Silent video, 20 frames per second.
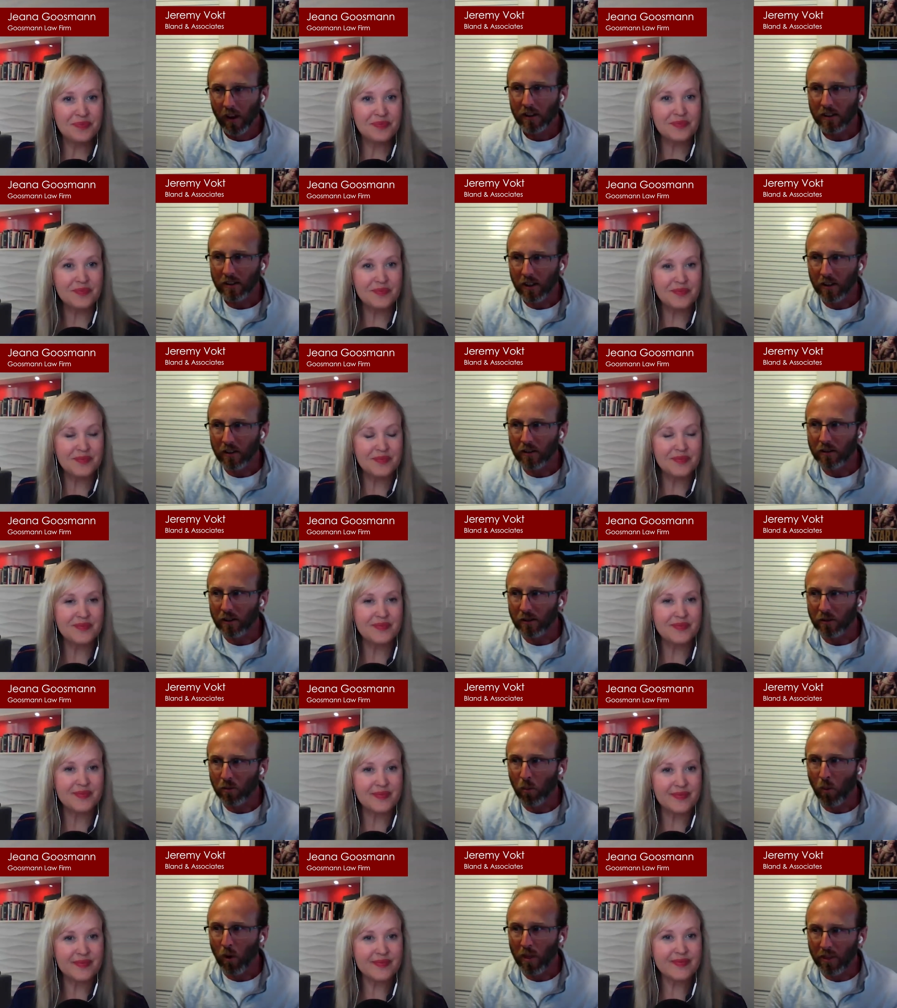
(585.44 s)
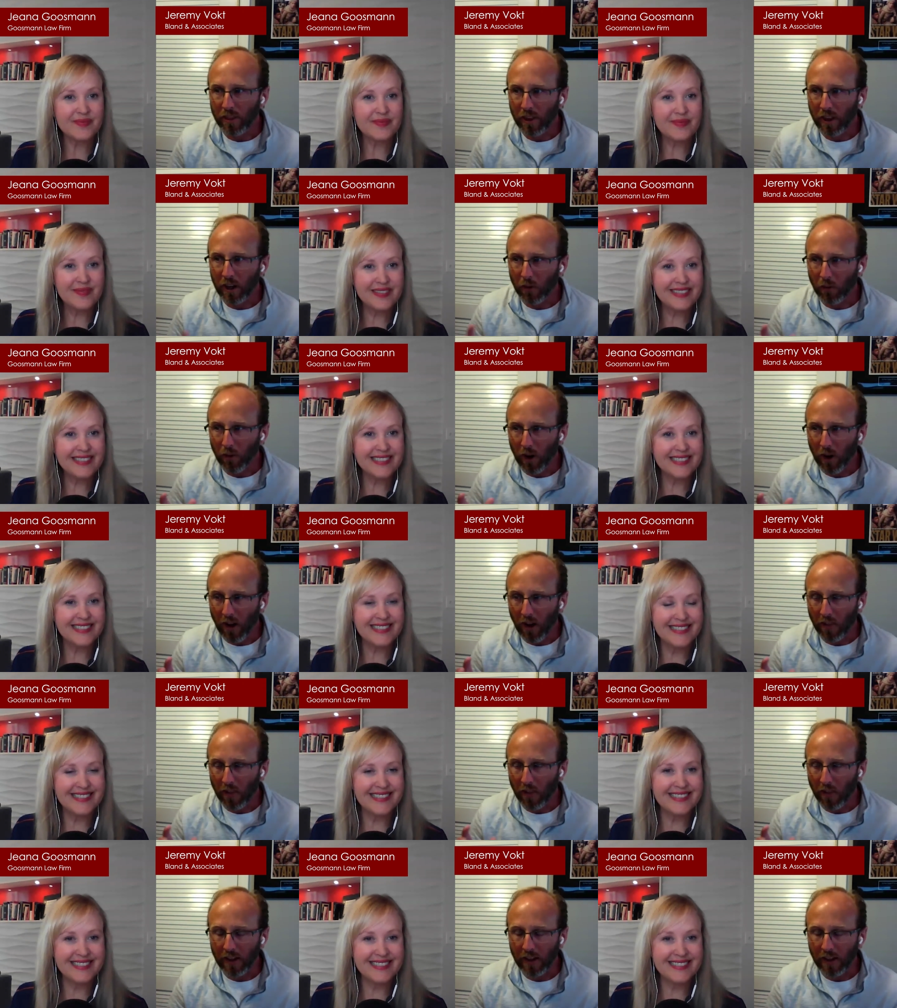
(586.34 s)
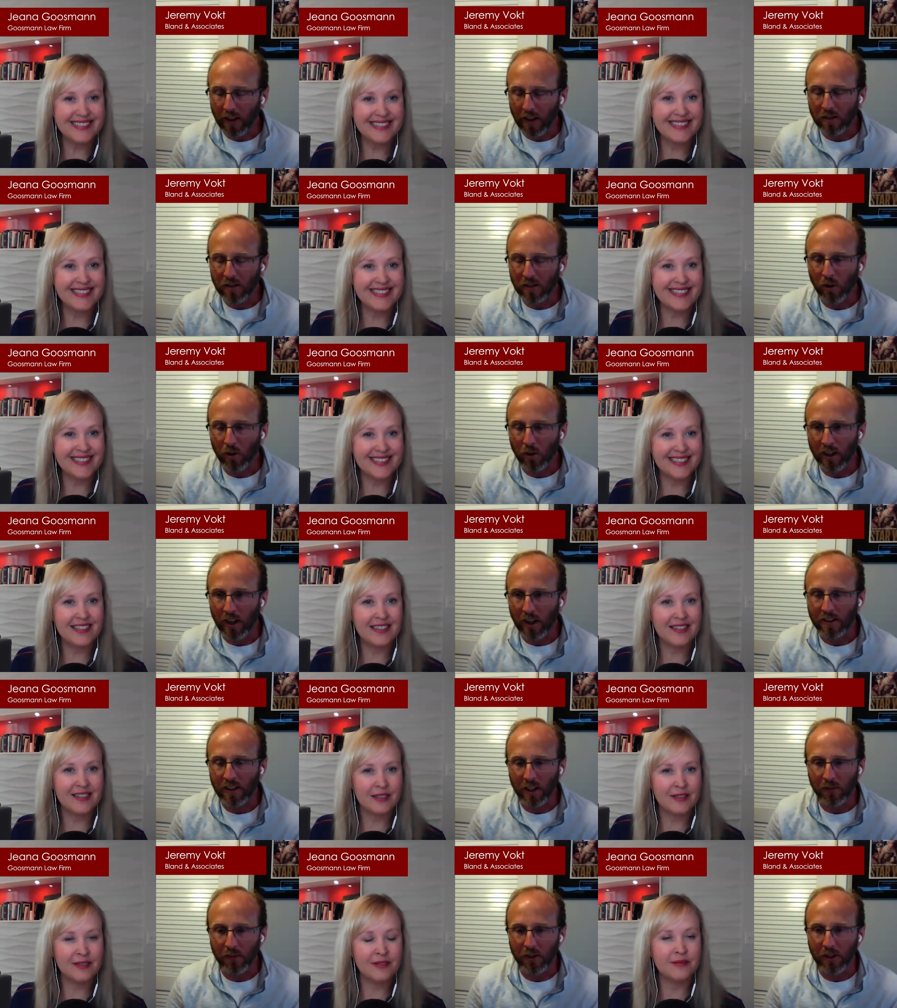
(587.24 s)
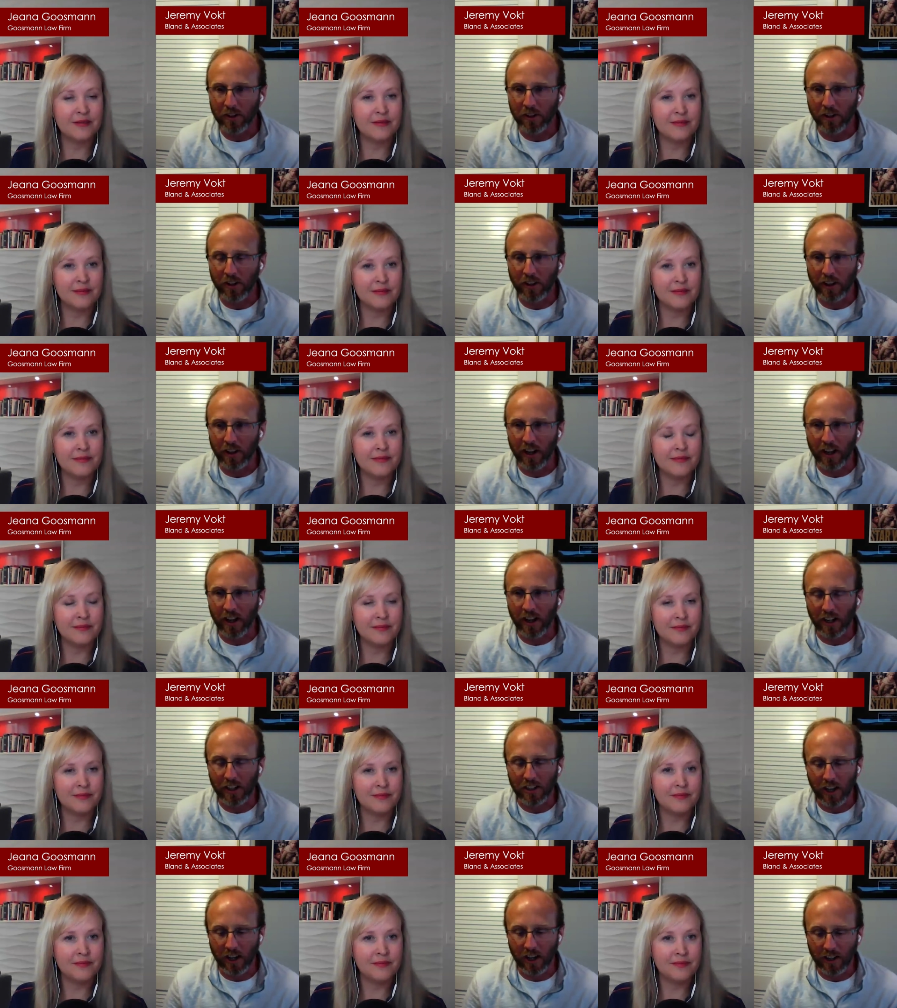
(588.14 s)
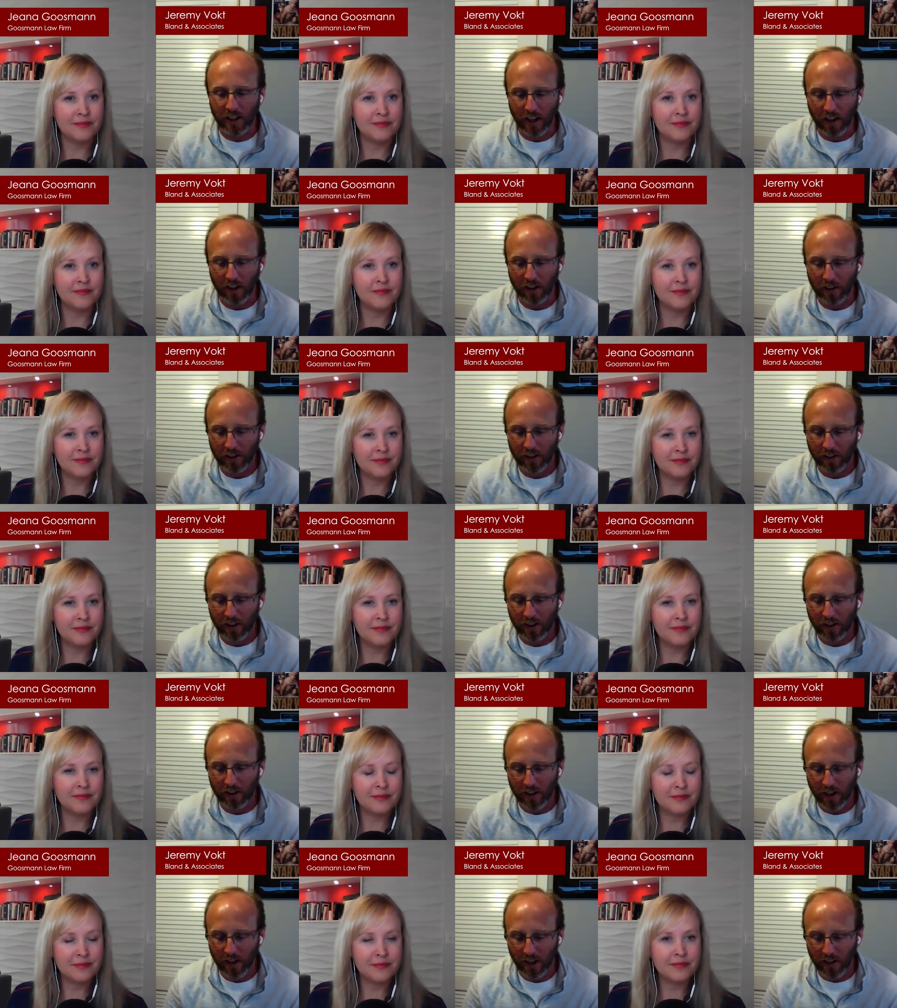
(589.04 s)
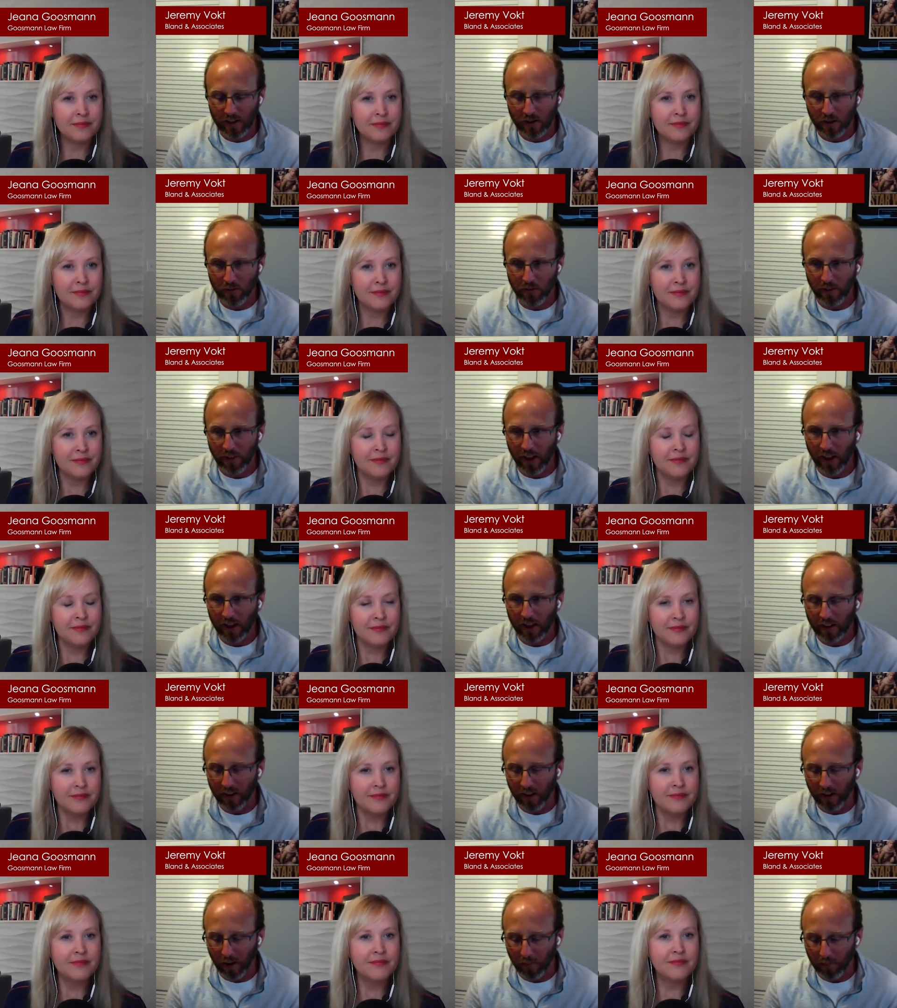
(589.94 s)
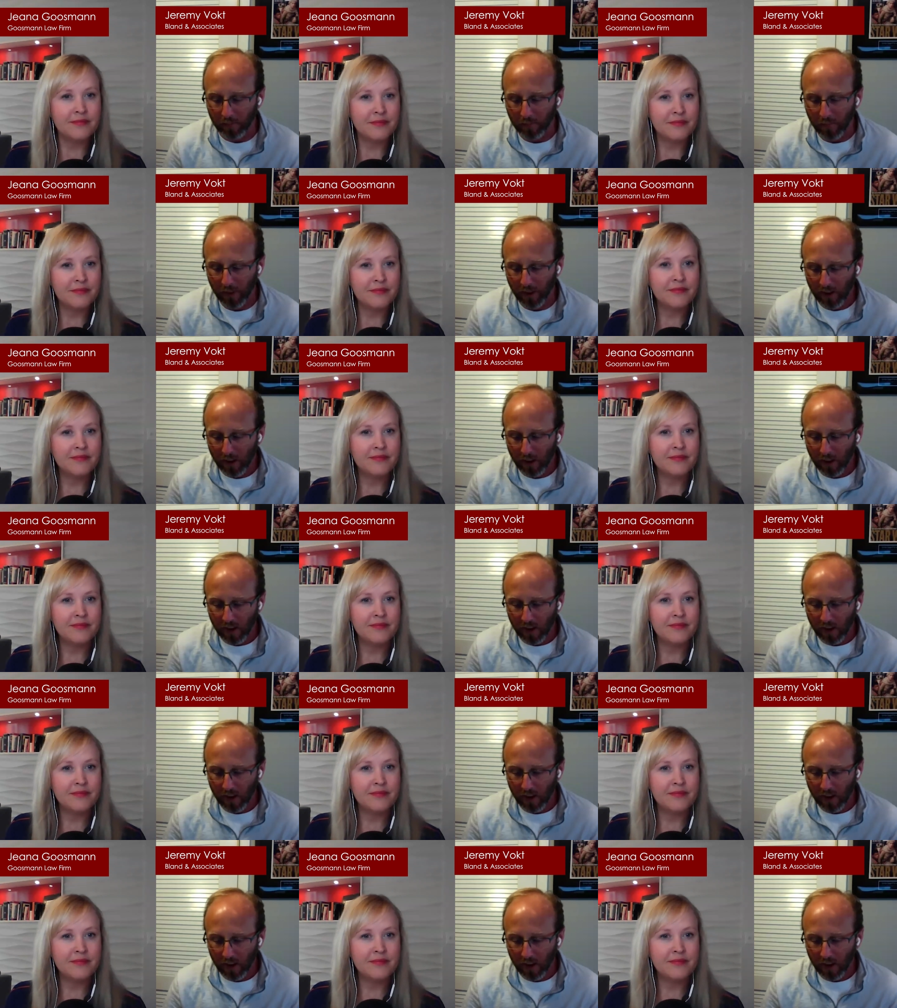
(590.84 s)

Speaker 1: Let's say there's there's one thing around that that twenty nineteen return that I kind of jotted down here today too for that um,